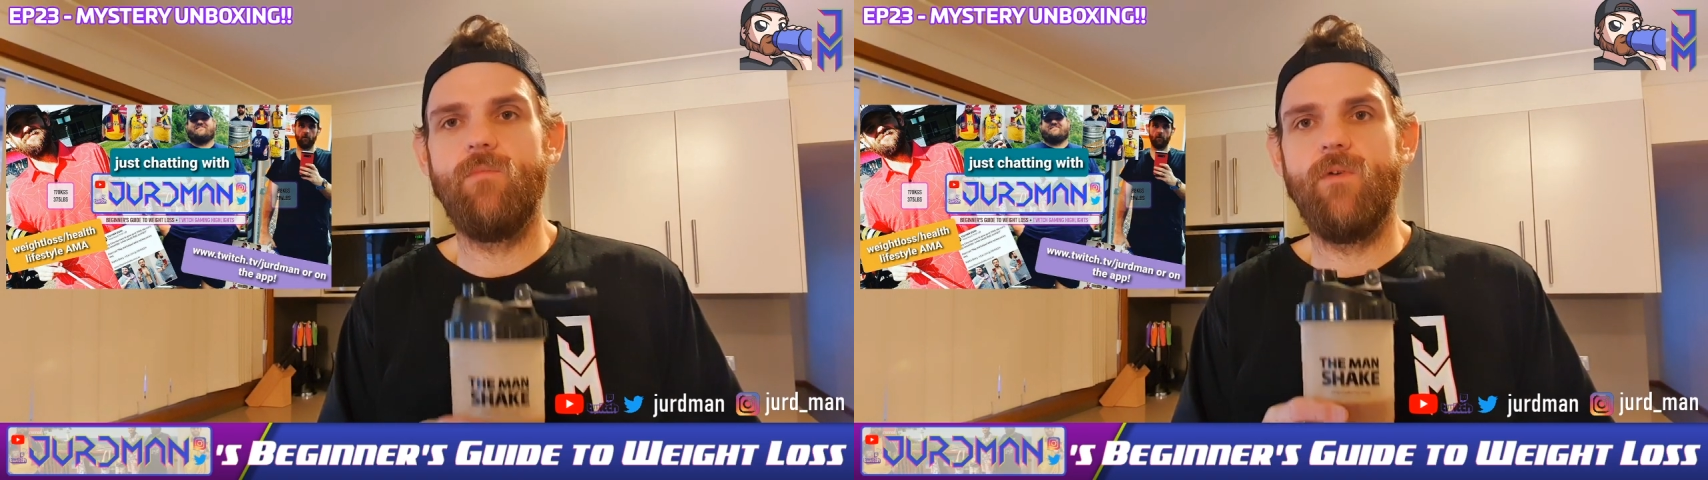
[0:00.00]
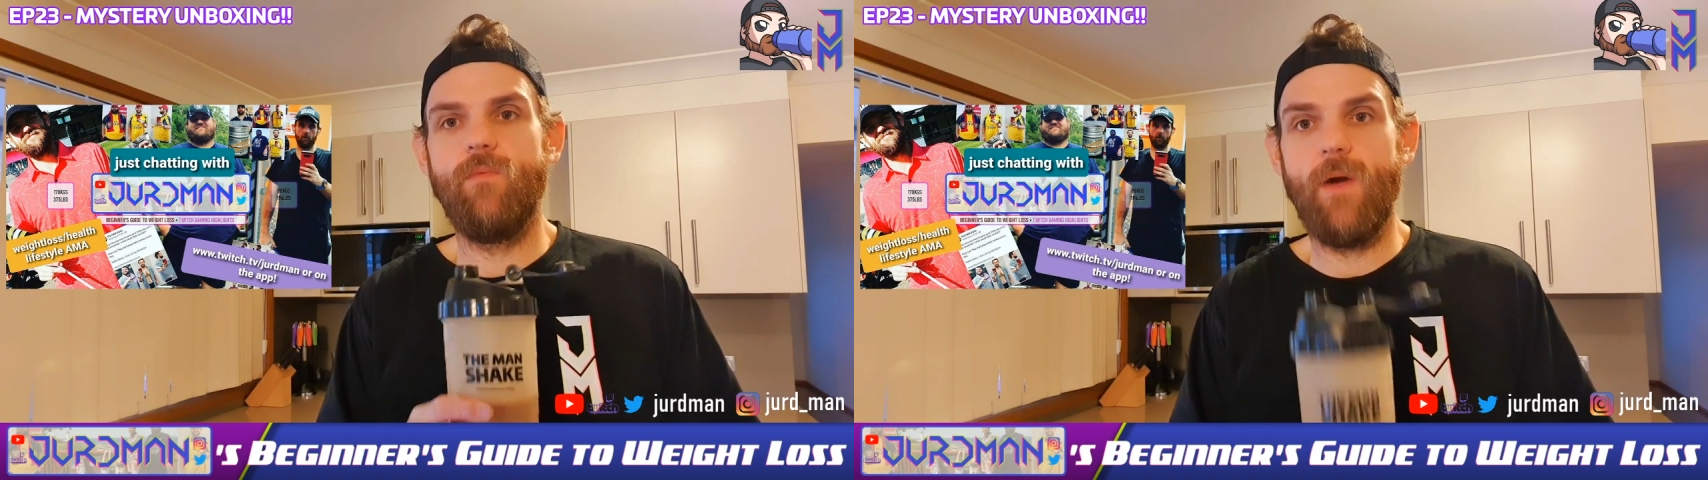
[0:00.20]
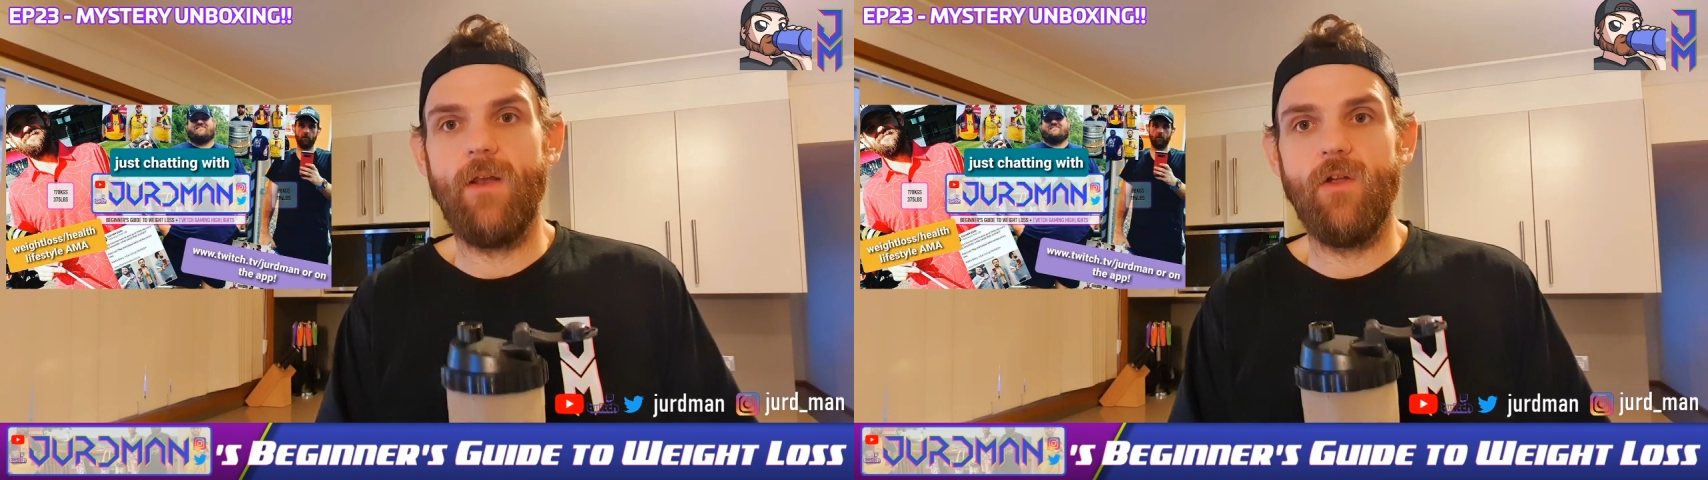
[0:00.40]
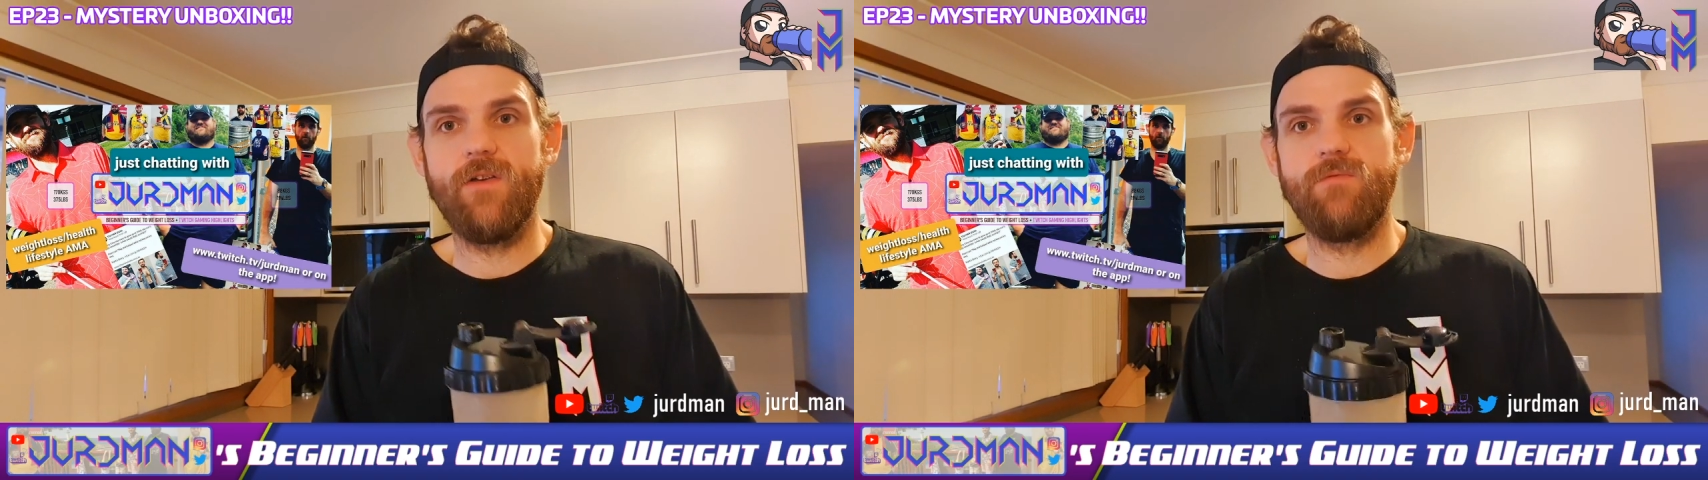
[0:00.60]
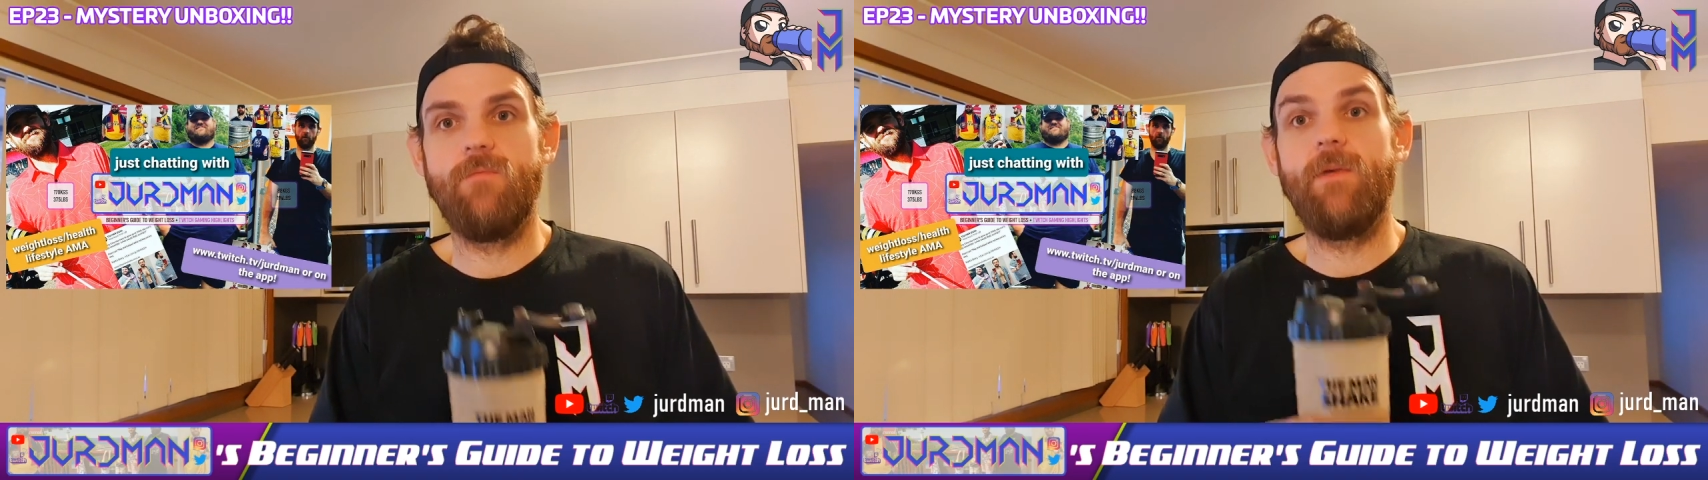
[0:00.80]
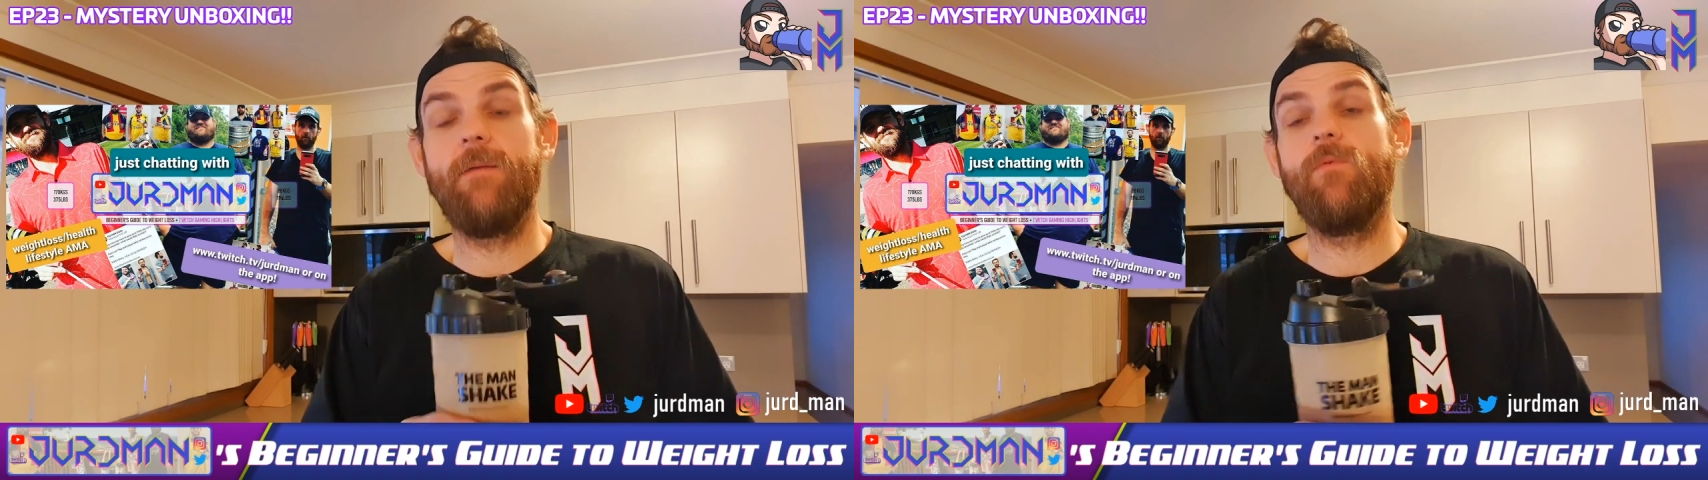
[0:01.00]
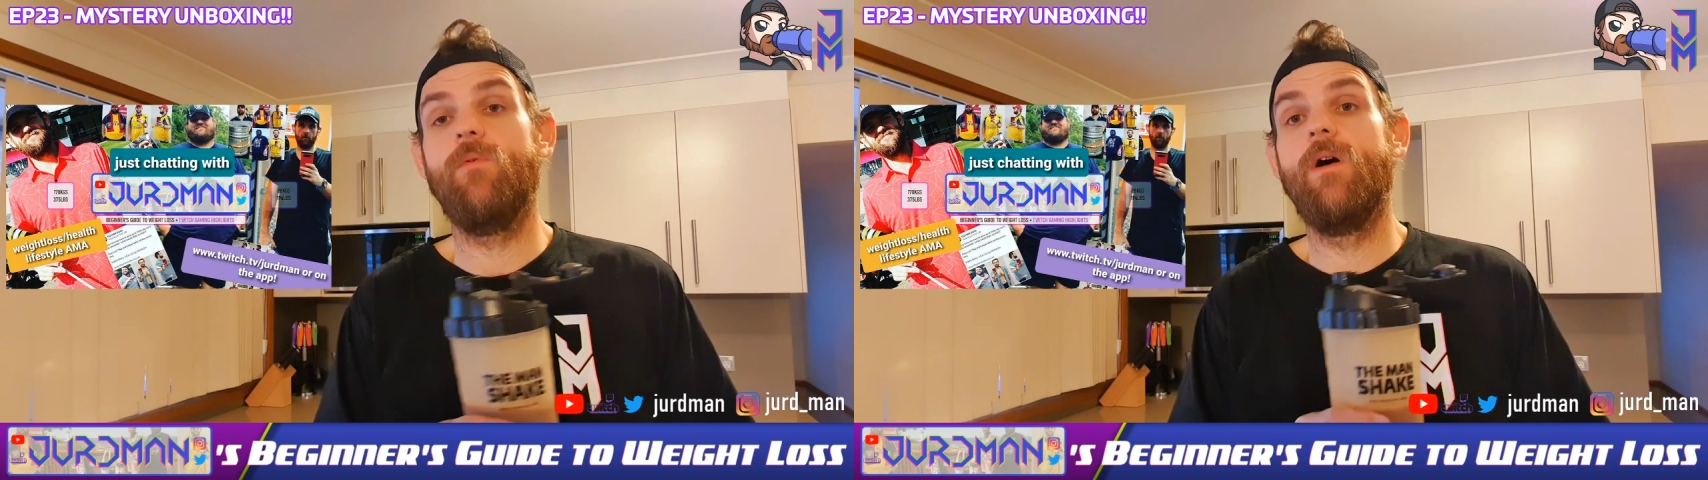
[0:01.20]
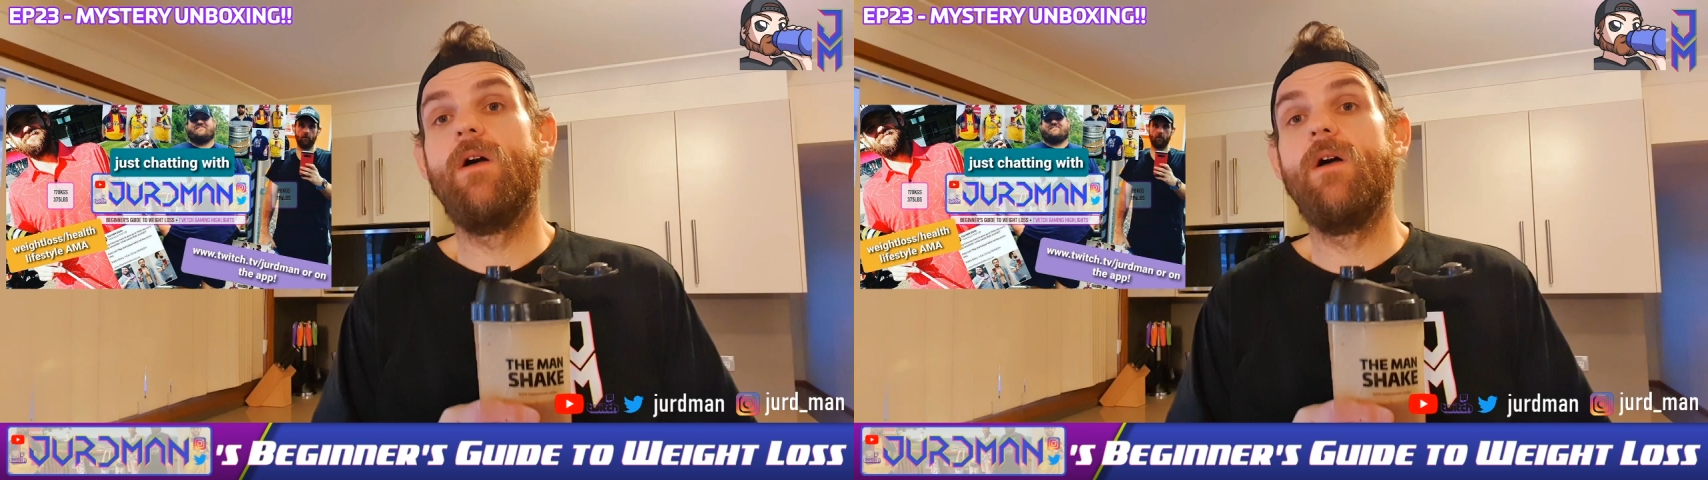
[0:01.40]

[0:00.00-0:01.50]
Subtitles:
with weight loss with people